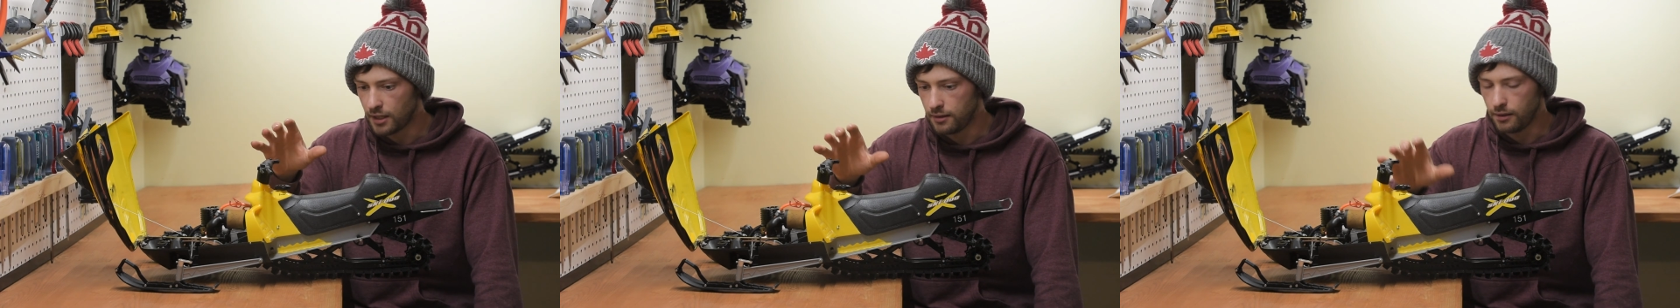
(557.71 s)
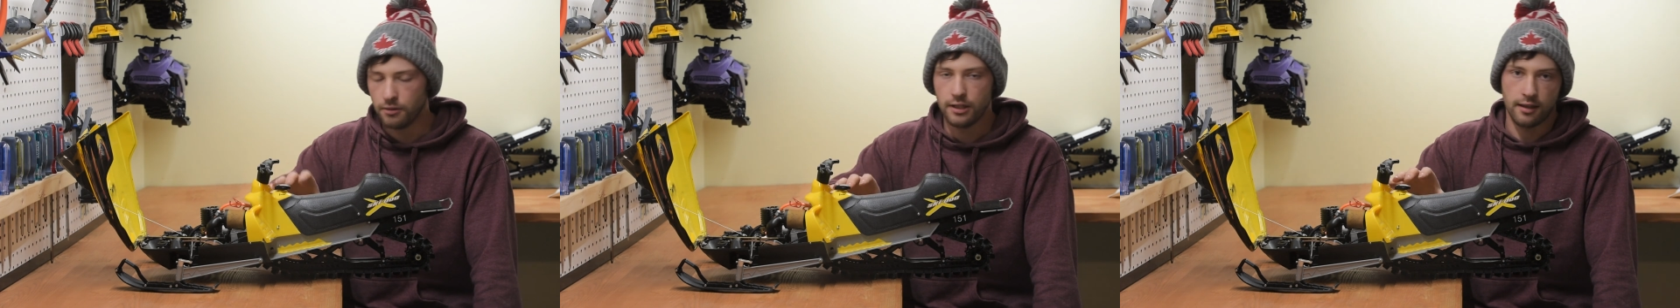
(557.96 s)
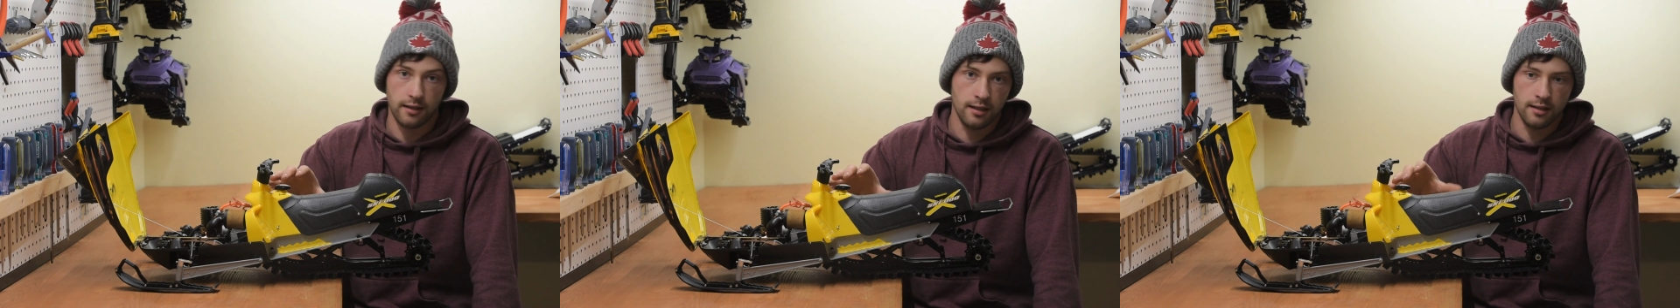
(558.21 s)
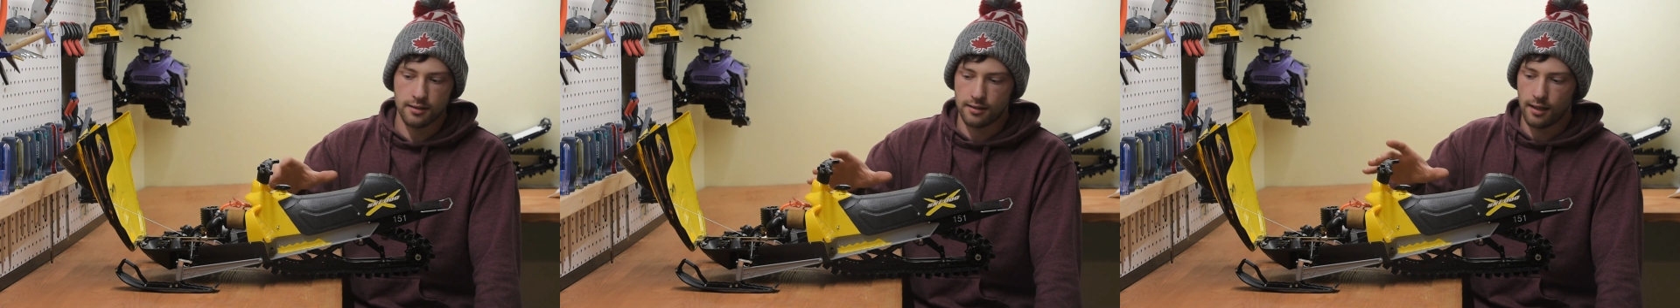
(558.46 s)
The only
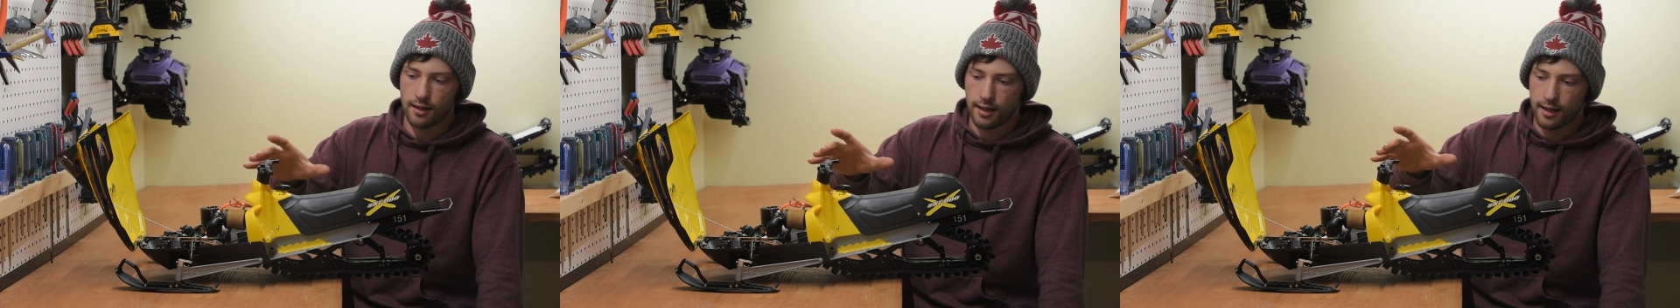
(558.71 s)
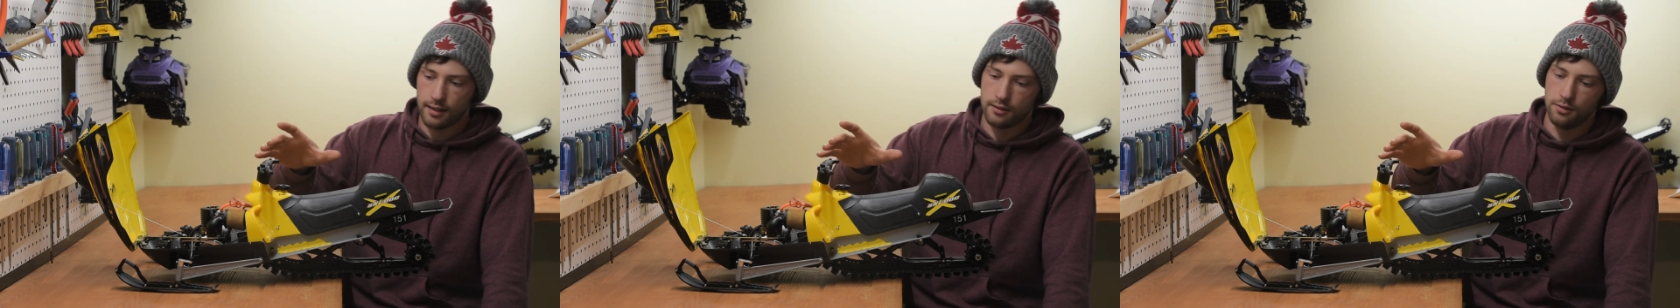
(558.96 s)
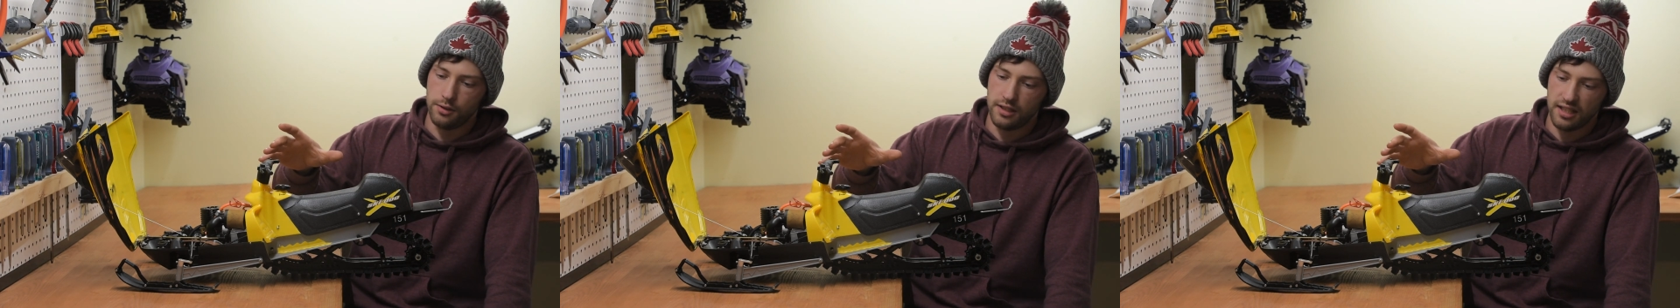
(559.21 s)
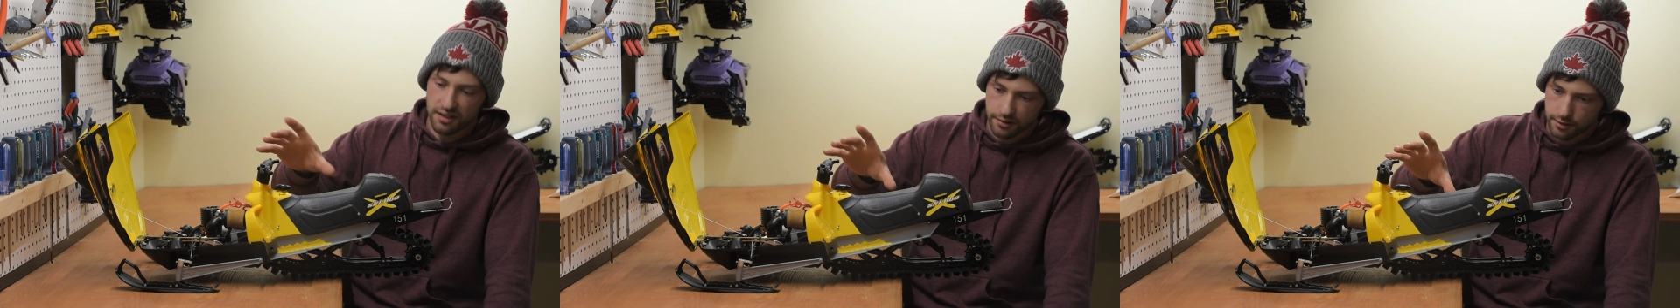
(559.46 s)
thing is that I had to
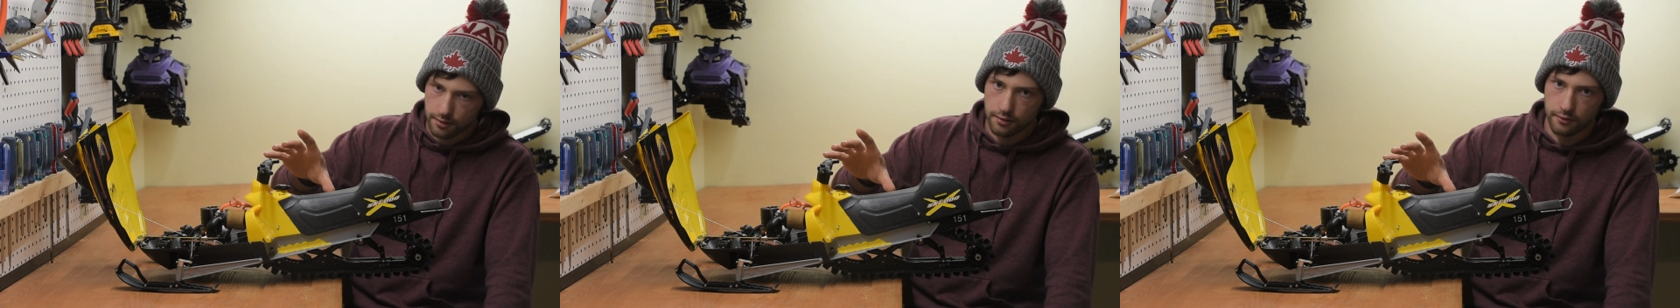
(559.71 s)
tilt